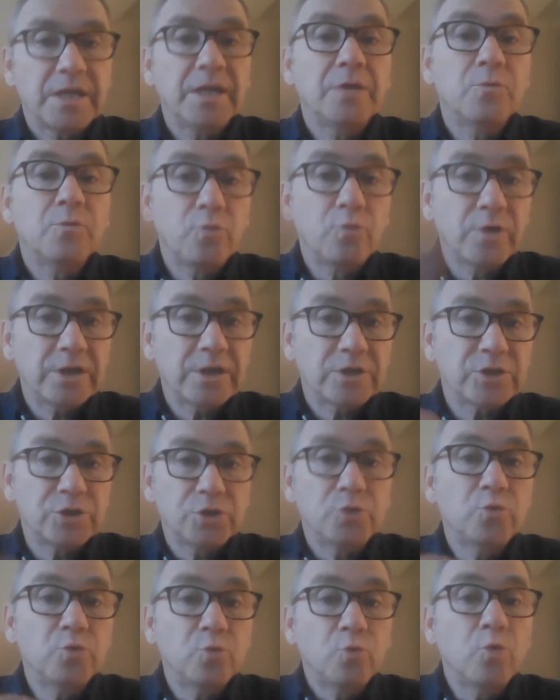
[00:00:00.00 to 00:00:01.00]
in which
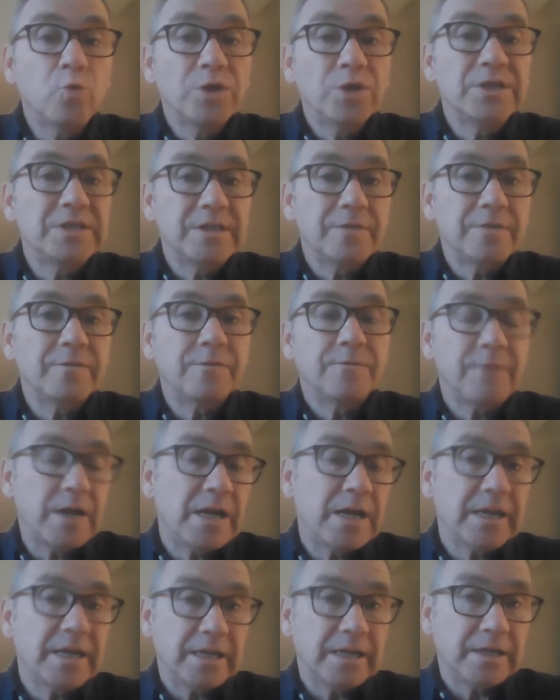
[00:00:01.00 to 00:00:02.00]
you would
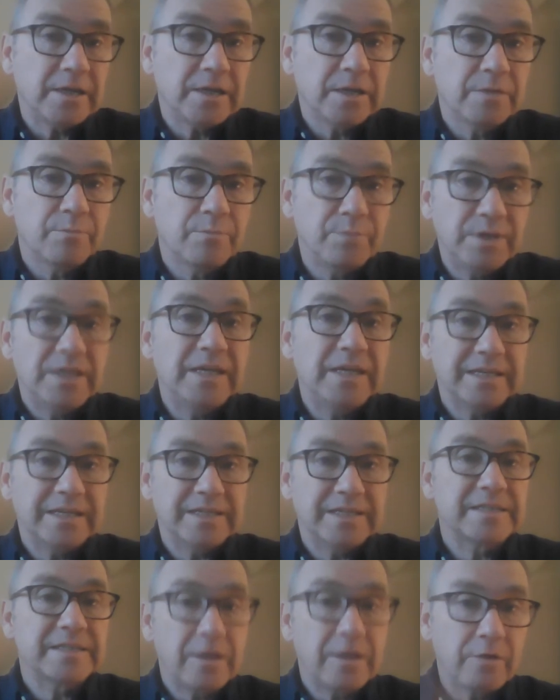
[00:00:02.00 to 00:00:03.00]
define being in
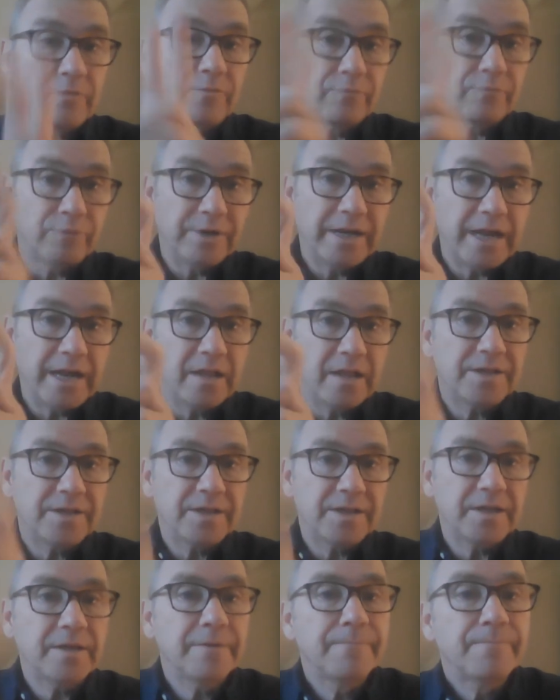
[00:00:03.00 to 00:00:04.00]
itself,
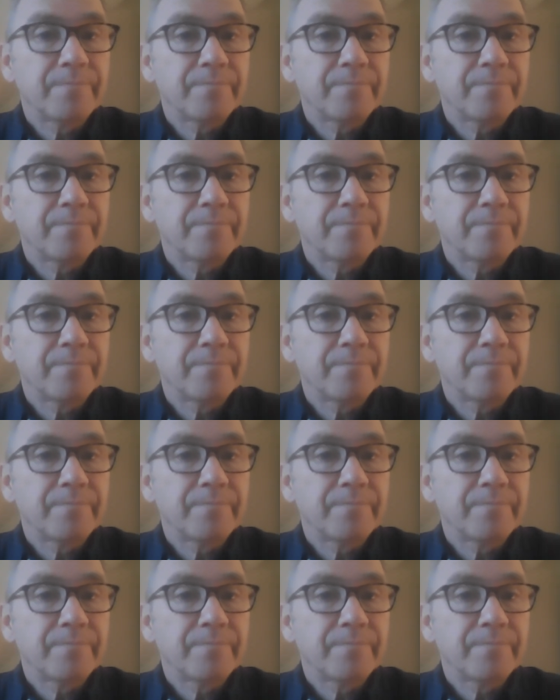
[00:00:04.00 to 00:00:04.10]
reality.